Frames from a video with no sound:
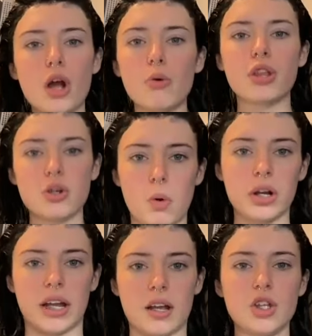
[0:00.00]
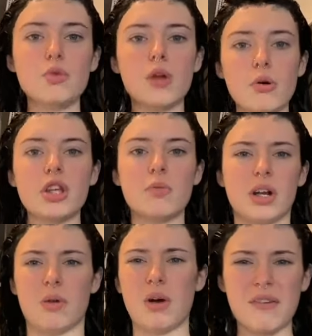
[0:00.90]
You know that you want it. You know that you
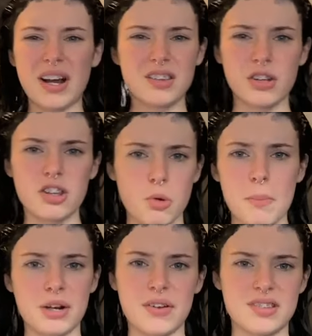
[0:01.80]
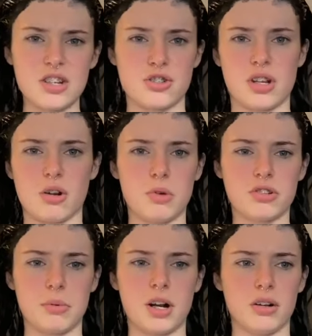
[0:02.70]
want it. What, have I turned into a manifestation channel?
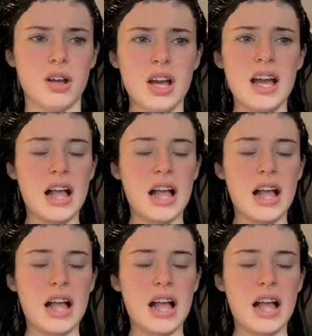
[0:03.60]
What's going on?